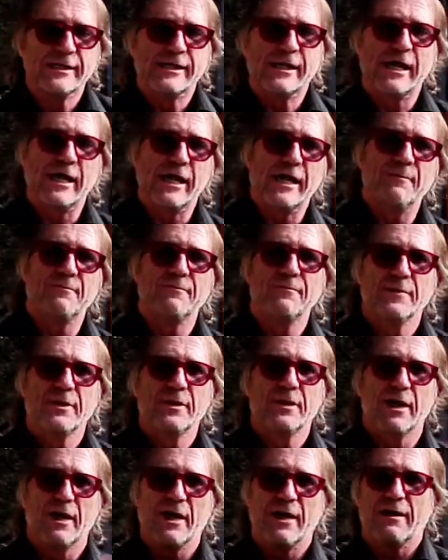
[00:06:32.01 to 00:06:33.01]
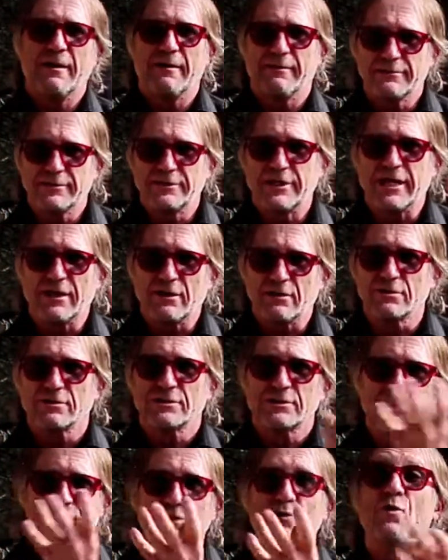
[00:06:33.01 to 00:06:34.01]
gentle
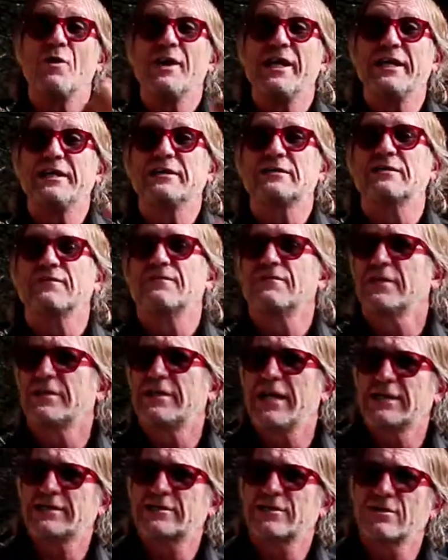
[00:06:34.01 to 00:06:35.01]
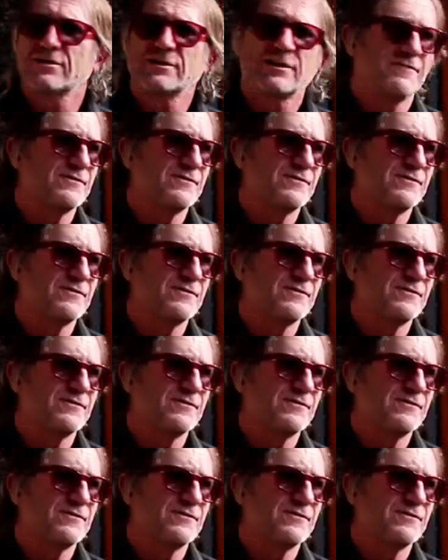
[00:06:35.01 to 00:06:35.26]
squeeze of the testicles,